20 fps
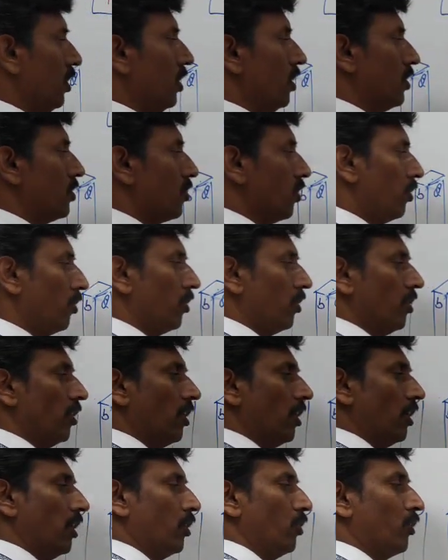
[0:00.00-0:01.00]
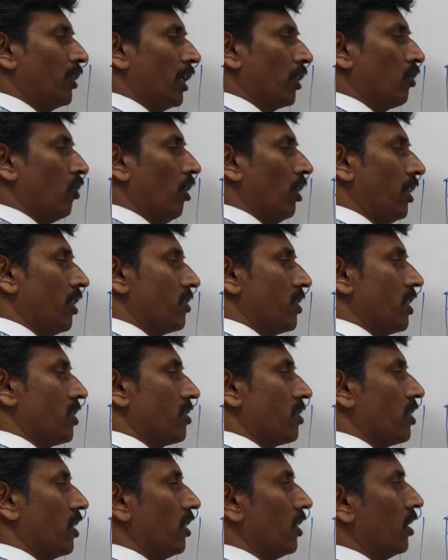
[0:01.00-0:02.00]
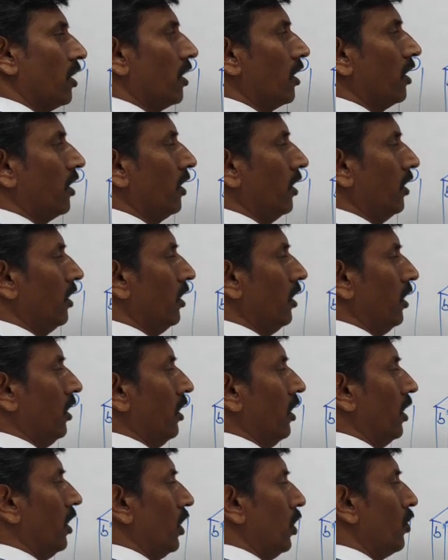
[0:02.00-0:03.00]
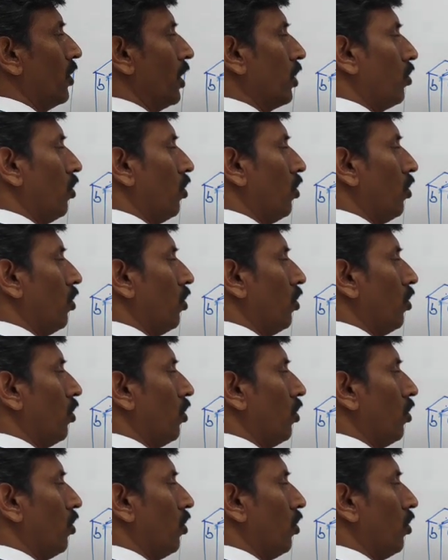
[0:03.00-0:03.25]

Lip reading: So you can call this as B. You